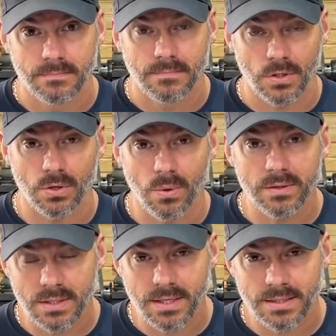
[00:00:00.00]
They're going to
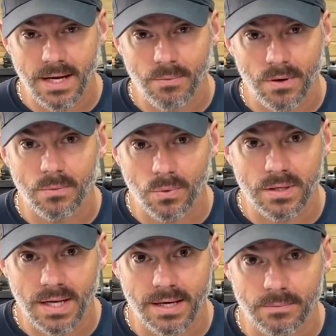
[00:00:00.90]
take Taiwan one
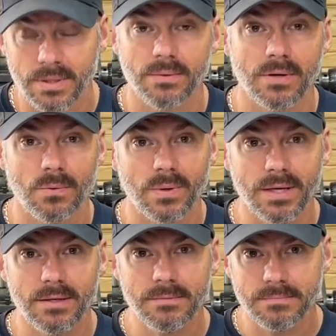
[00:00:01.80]
day. We don't know when.